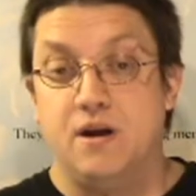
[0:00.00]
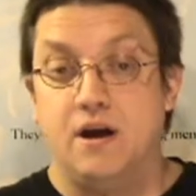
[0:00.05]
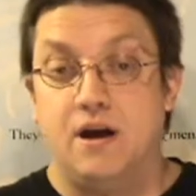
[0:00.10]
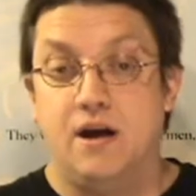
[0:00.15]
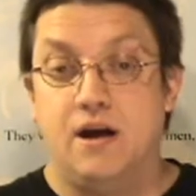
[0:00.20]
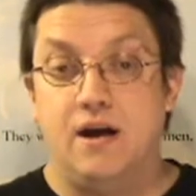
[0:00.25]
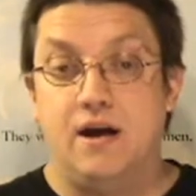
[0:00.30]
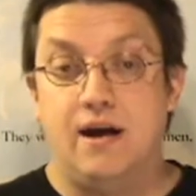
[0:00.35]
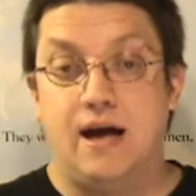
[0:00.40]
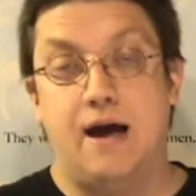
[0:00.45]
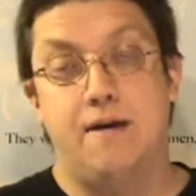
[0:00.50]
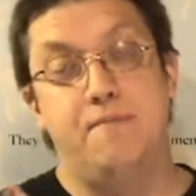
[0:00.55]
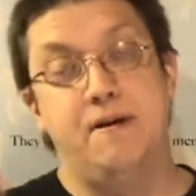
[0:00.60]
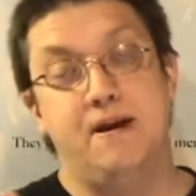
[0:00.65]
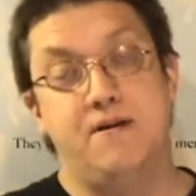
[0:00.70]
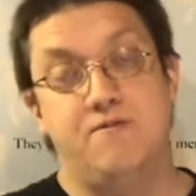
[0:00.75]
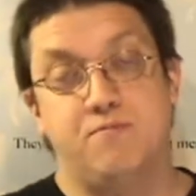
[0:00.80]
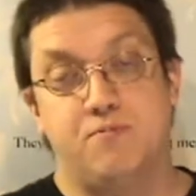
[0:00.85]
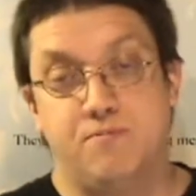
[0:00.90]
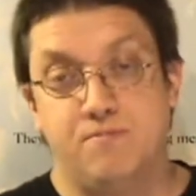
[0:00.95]
Uh, I may
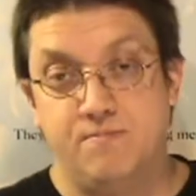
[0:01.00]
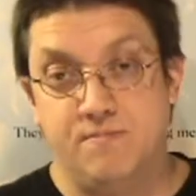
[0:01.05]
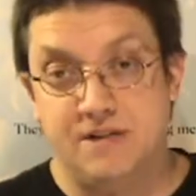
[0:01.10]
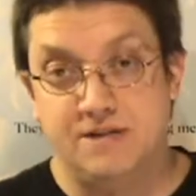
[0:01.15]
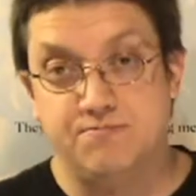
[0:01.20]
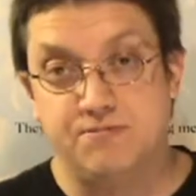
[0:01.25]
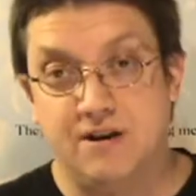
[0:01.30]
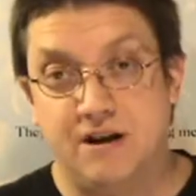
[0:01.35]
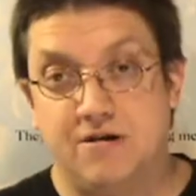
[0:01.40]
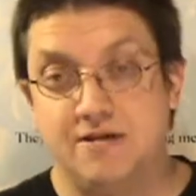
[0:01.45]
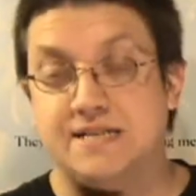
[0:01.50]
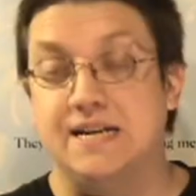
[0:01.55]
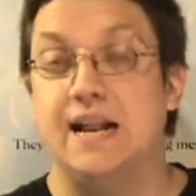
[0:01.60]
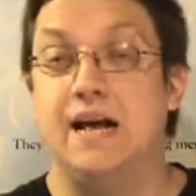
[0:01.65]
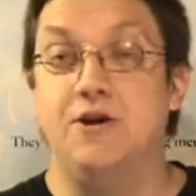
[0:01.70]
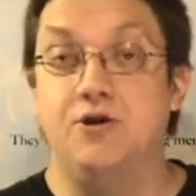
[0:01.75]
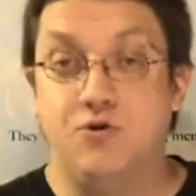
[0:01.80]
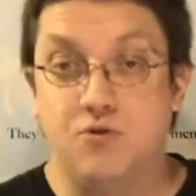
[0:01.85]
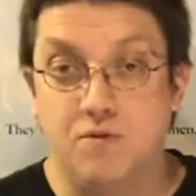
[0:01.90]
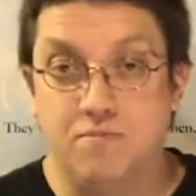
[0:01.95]
have mispronounced that.
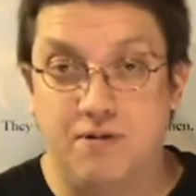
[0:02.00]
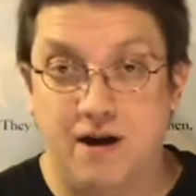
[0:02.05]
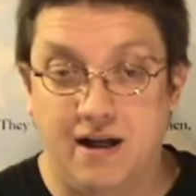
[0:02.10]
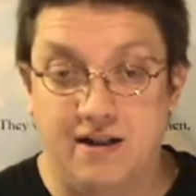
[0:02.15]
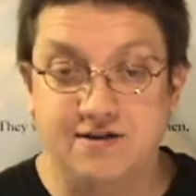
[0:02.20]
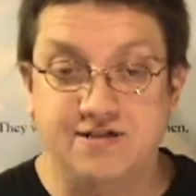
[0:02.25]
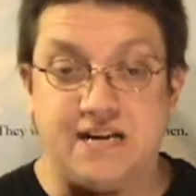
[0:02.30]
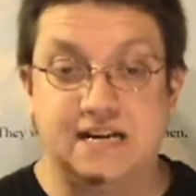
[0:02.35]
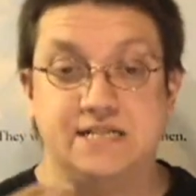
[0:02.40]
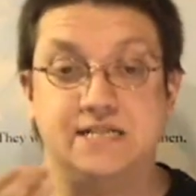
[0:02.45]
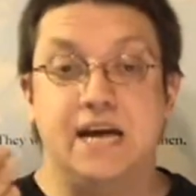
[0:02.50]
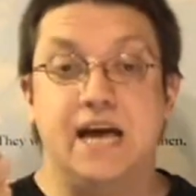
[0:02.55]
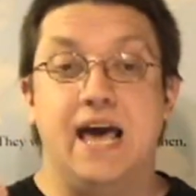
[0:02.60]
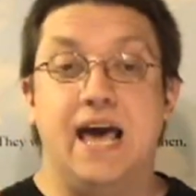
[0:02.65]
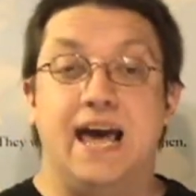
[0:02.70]
I do apologize.